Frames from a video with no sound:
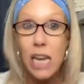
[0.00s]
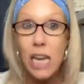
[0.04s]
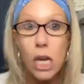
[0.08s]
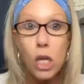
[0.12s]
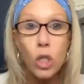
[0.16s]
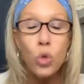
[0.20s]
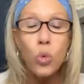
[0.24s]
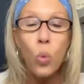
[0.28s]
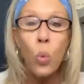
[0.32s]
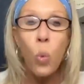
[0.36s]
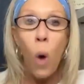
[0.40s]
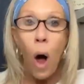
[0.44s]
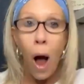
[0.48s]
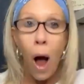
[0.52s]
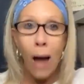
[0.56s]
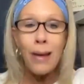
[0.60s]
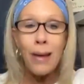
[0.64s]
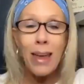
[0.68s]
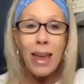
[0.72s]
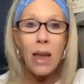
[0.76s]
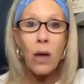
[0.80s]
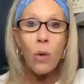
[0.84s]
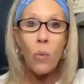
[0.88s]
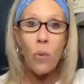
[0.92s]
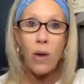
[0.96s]
He is
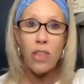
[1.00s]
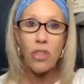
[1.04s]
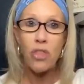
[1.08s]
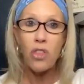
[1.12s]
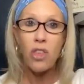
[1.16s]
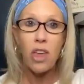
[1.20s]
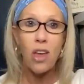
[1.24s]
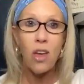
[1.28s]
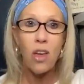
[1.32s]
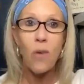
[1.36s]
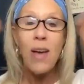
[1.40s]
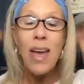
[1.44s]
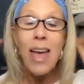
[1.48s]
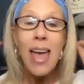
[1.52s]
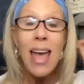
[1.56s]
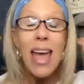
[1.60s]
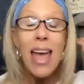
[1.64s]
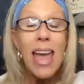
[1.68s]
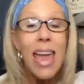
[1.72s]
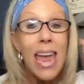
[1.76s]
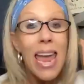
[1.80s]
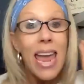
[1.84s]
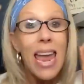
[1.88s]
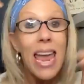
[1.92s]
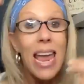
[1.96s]
walking with you.
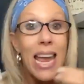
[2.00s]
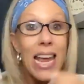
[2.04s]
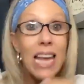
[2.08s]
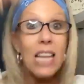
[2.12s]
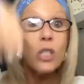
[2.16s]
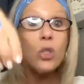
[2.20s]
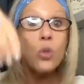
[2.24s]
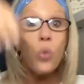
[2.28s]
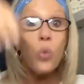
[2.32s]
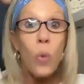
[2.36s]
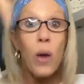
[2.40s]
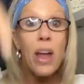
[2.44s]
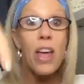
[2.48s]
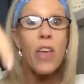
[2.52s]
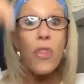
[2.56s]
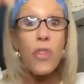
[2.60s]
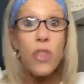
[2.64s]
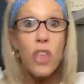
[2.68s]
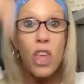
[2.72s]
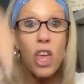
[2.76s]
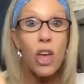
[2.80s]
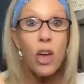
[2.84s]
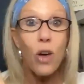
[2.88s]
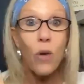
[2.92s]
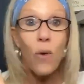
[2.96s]
He is with
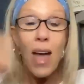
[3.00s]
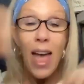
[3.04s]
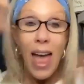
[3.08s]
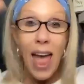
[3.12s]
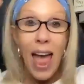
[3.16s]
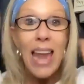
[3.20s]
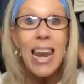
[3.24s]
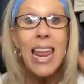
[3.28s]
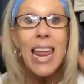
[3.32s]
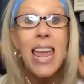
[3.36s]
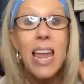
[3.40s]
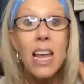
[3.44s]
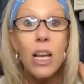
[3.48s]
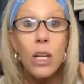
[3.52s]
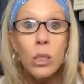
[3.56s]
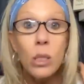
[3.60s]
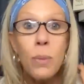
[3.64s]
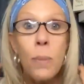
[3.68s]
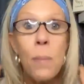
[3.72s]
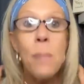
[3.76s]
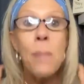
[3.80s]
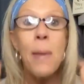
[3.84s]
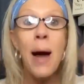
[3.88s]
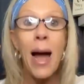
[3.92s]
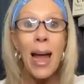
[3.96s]
you, and He is
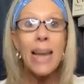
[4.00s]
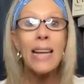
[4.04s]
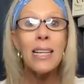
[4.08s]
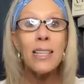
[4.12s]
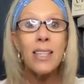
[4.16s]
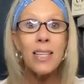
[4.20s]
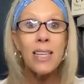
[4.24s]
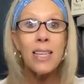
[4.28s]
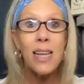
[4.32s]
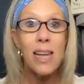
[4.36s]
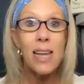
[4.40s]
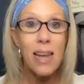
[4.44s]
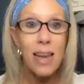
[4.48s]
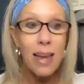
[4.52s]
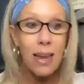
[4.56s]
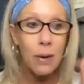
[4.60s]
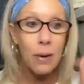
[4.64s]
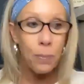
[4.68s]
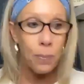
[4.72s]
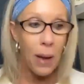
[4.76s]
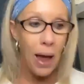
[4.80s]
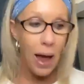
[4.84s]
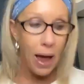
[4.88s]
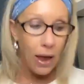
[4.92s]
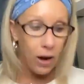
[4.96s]
mighty
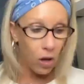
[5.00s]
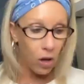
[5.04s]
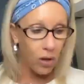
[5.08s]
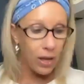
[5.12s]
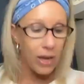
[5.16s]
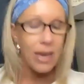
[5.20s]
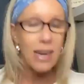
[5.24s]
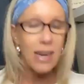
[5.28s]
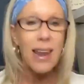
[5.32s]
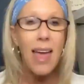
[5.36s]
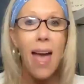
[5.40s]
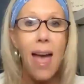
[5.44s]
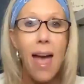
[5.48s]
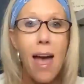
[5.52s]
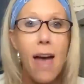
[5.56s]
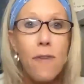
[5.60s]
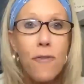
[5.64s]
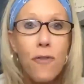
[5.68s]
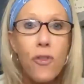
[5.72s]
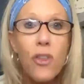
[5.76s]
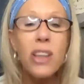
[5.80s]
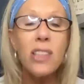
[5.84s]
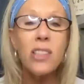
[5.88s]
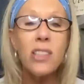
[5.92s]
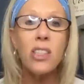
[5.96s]
in battle in
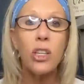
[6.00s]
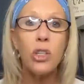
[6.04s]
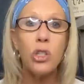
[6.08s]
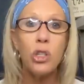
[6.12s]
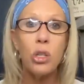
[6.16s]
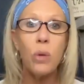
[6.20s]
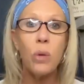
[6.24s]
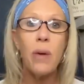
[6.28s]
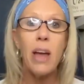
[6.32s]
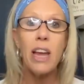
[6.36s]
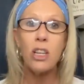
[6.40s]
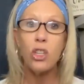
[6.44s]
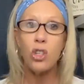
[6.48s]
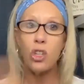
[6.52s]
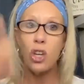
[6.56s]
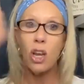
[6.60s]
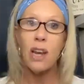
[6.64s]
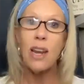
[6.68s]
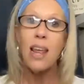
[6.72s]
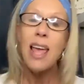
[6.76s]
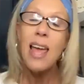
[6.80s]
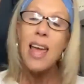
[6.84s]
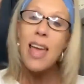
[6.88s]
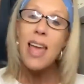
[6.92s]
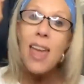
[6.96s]
every
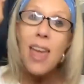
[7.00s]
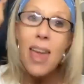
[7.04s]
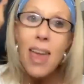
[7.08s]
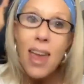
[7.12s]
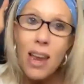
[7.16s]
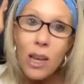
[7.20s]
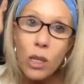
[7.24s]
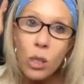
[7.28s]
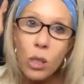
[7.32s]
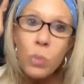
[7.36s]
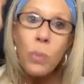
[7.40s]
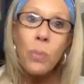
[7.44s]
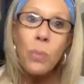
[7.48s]
situation. He is